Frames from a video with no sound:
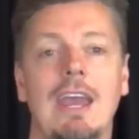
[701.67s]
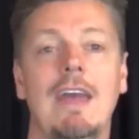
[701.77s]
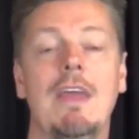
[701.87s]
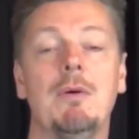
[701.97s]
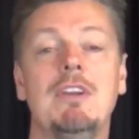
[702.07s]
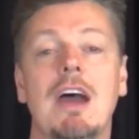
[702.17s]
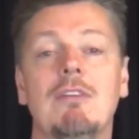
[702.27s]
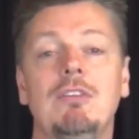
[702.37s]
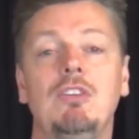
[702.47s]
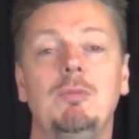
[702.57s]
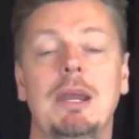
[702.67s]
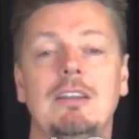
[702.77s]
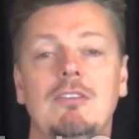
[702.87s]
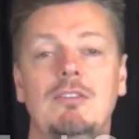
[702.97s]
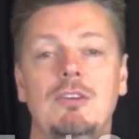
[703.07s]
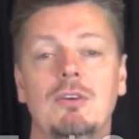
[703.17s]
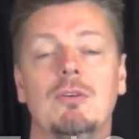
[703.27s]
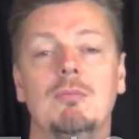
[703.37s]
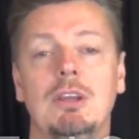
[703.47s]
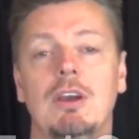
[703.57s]
And they would never suspect it's you
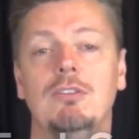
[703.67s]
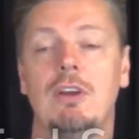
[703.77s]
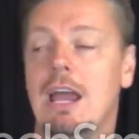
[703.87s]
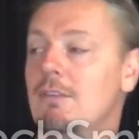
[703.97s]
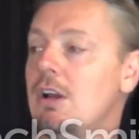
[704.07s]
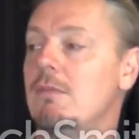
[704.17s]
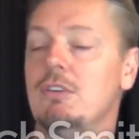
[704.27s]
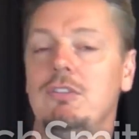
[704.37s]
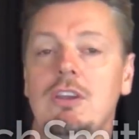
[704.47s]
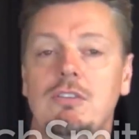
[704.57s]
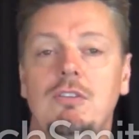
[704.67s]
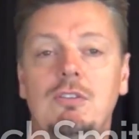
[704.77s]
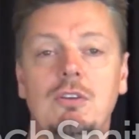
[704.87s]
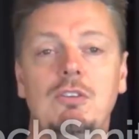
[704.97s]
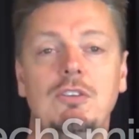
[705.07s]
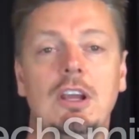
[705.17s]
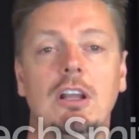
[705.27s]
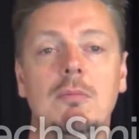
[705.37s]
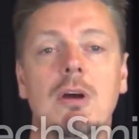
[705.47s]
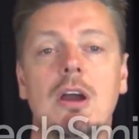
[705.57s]
because you're having a conversation. As soon as you
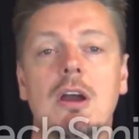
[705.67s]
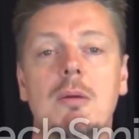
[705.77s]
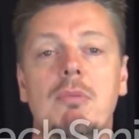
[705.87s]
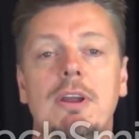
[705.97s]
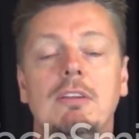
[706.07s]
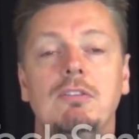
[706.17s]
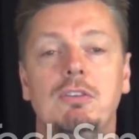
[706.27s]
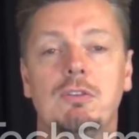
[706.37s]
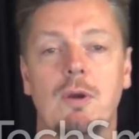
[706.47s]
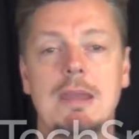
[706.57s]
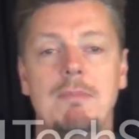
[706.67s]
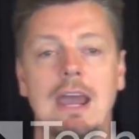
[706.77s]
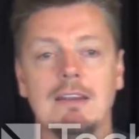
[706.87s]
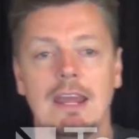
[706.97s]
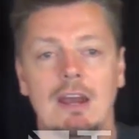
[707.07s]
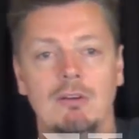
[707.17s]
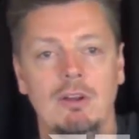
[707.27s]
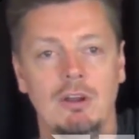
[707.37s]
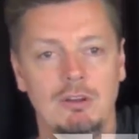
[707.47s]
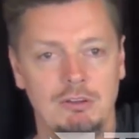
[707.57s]
tickle them, bring it straight back down
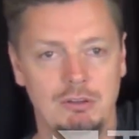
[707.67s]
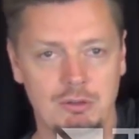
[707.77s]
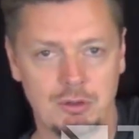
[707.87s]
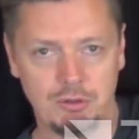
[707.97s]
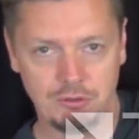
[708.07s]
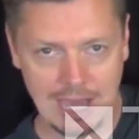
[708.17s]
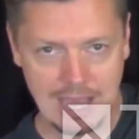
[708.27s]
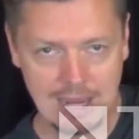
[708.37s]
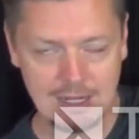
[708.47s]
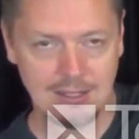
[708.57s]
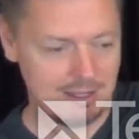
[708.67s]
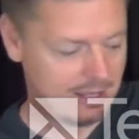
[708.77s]
to your side.